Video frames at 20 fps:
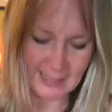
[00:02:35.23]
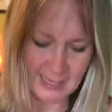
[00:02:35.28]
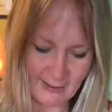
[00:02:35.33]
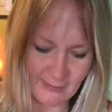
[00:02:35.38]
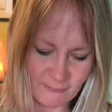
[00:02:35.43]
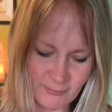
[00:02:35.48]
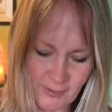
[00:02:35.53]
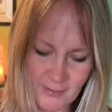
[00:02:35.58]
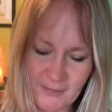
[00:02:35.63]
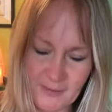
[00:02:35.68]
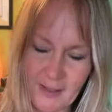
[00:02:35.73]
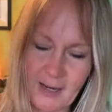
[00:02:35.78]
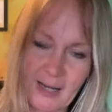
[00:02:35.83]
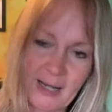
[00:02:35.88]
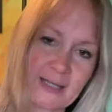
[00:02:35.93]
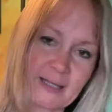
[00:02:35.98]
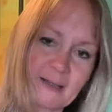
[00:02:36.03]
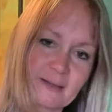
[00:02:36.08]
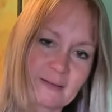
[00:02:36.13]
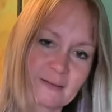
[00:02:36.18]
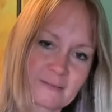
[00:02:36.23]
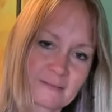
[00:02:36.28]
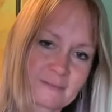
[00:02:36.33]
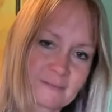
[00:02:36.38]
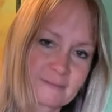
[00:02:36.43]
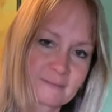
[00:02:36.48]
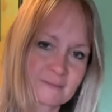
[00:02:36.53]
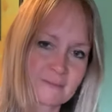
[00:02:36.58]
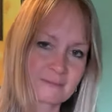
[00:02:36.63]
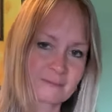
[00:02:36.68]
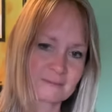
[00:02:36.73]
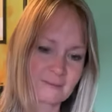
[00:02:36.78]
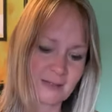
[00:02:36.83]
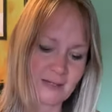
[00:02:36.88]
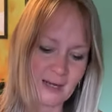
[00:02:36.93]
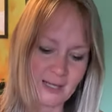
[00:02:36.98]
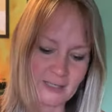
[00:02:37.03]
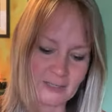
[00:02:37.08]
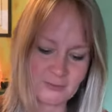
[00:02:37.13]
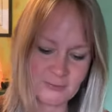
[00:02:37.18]
have one that I, that
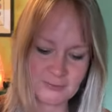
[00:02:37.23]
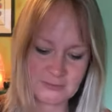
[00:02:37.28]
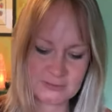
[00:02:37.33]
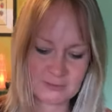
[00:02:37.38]
I use.